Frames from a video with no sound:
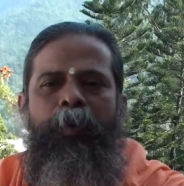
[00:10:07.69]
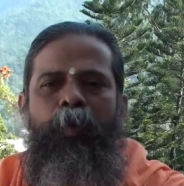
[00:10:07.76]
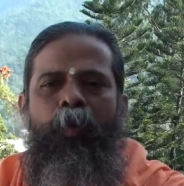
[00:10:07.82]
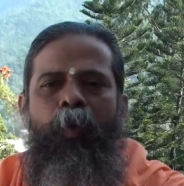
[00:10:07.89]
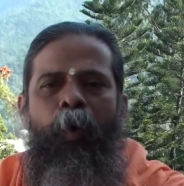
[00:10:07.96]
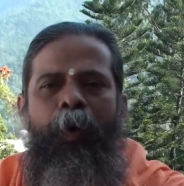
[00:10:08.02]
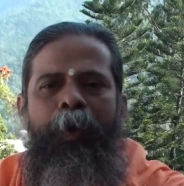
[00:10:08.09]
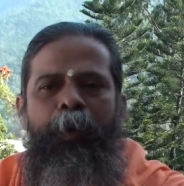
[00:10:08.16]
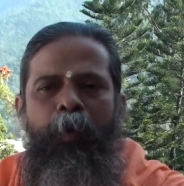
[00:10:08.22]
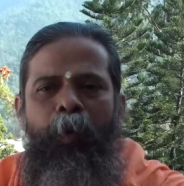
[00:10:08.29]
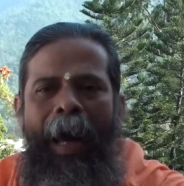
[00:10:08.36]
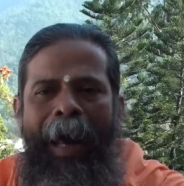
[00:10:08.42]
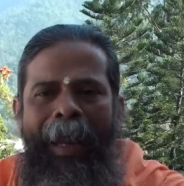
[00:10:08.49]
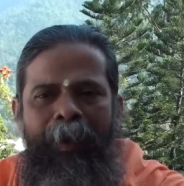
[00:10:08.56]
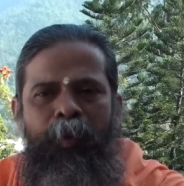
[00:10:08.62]
to go into
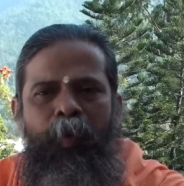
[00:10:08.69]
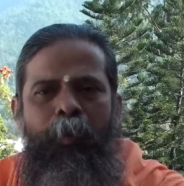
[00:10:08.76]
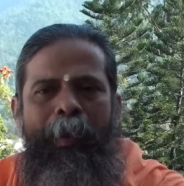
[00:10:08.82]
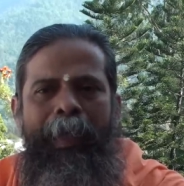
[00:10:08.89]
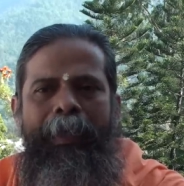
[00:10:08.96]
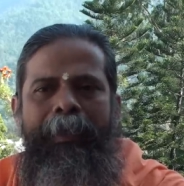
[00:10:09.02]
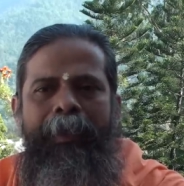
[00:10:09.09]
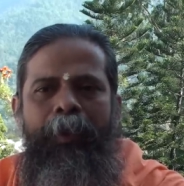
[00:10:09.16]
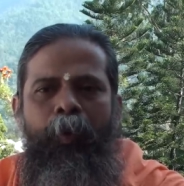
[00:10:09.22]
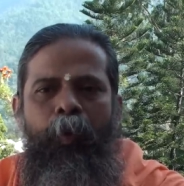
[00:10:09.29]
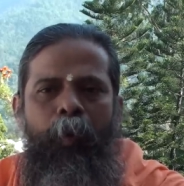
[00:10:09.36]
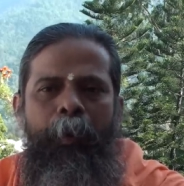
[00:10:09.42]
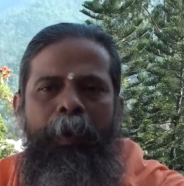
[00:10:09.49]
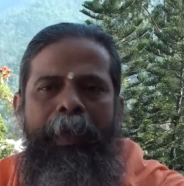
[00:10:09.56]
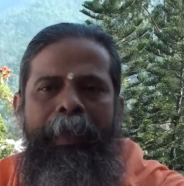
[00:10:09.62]
argument
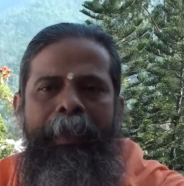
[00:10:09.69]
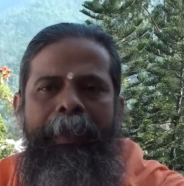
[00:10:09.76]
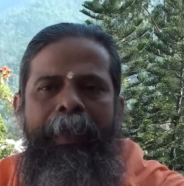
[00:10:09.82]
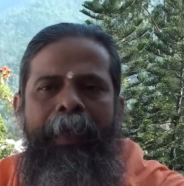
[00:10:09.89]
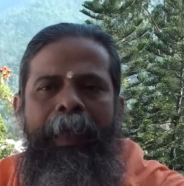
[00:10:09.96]
over it.